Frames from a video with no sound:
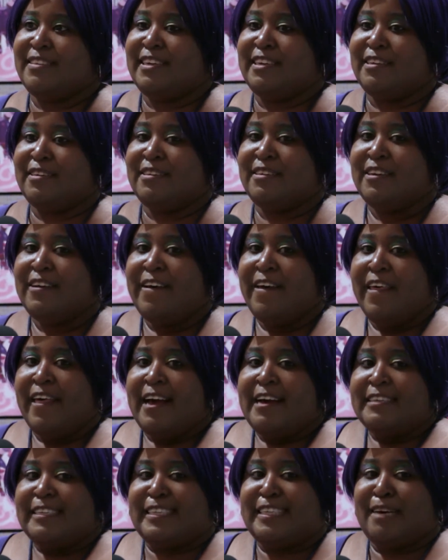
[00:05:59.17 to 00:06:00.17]
And
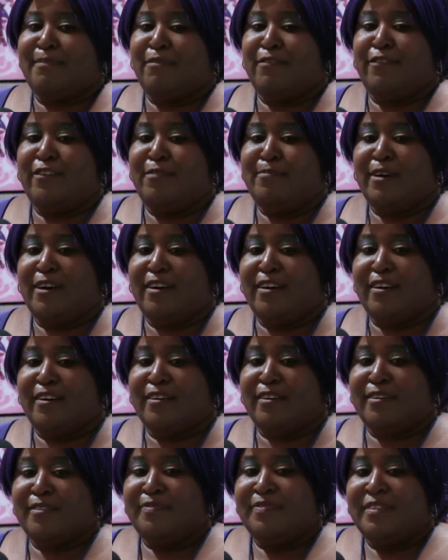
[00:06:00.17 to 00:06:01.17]
some of them
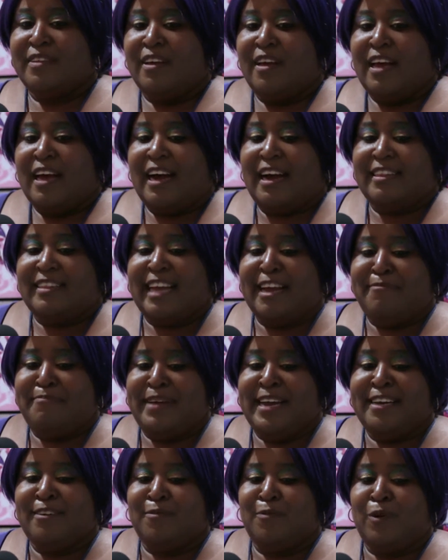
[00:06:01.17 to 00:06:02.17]
they
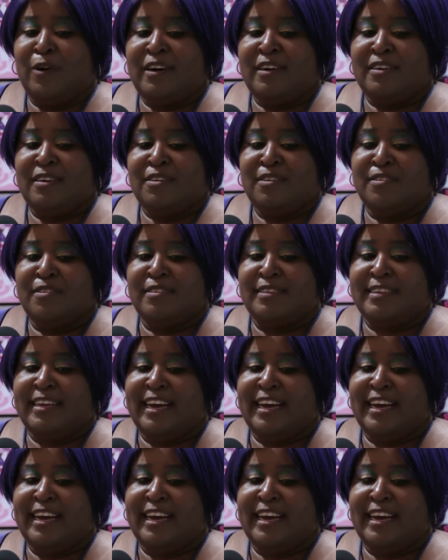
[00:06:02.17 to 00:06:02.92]
meet one who's